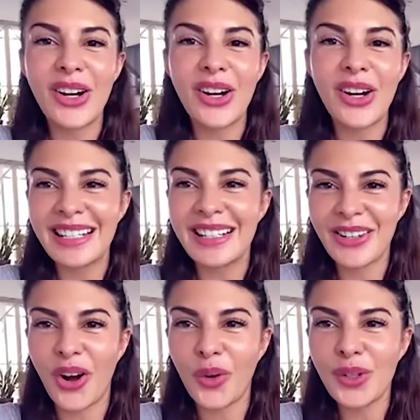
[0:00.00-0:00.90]
easy to
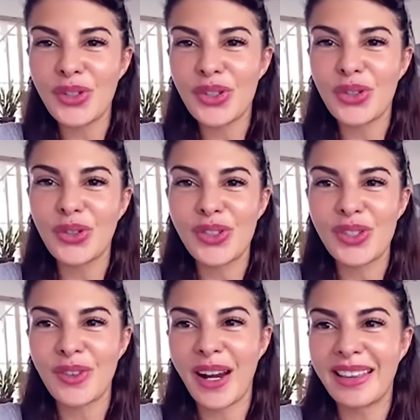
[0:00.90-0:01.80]
always choose
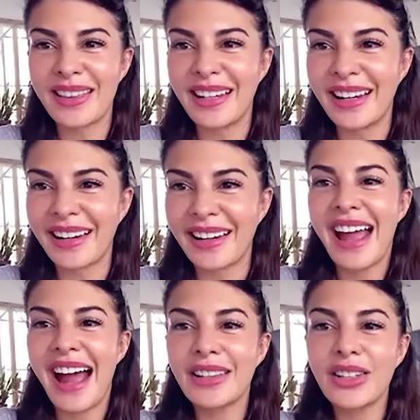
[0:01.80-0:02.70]
the right thing
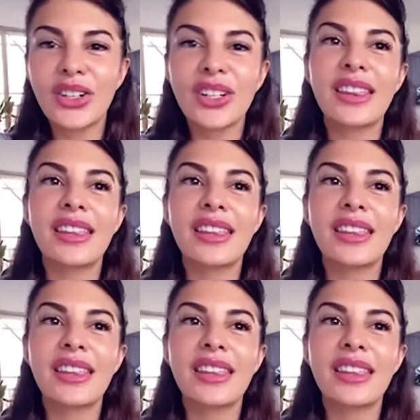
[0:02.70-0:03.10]
and the good